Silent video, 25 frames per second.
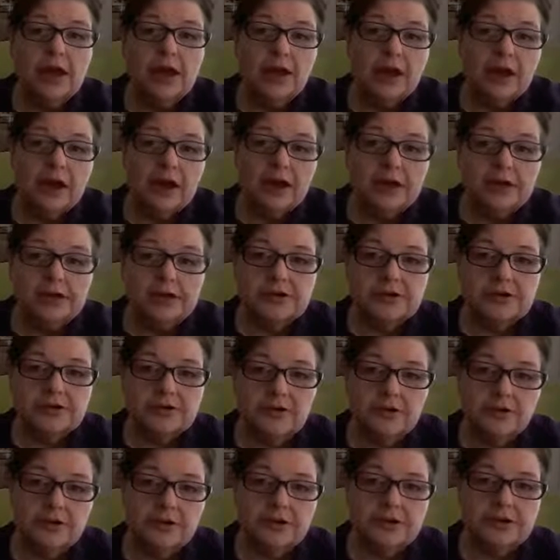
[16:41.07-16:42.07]
as your
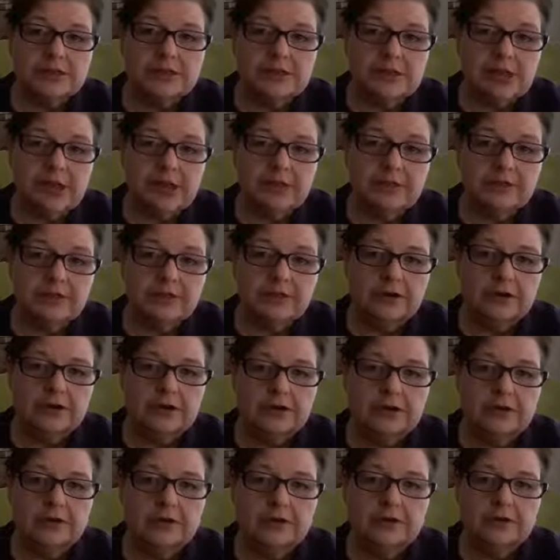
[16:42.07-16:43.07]
Lord and
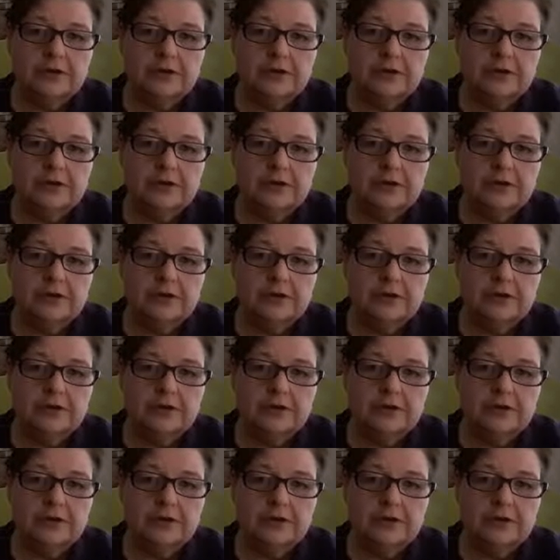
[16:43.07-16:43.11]
Savior?